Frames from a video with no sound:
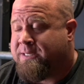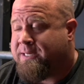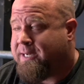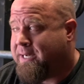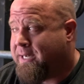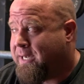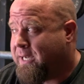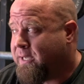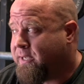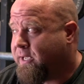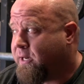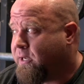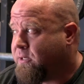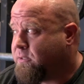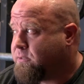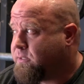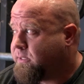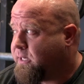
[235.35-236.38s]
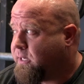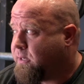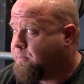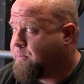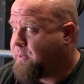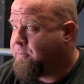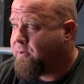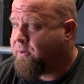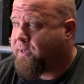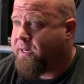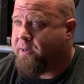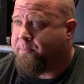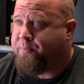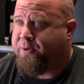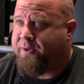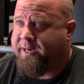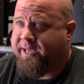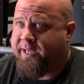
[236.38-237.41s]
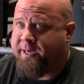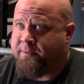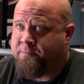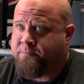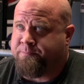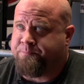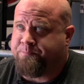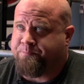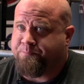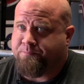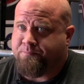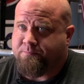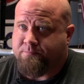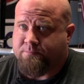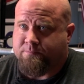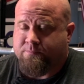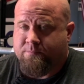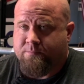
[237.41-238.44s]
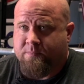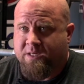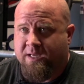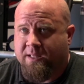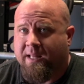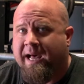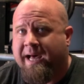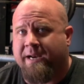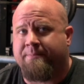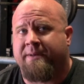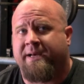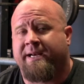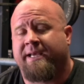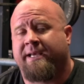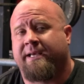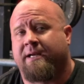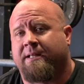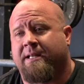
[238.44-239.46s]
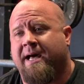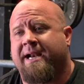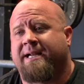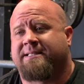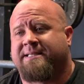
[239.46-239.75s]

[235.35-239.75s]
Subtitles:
People are going to put in a lot of money and a lot of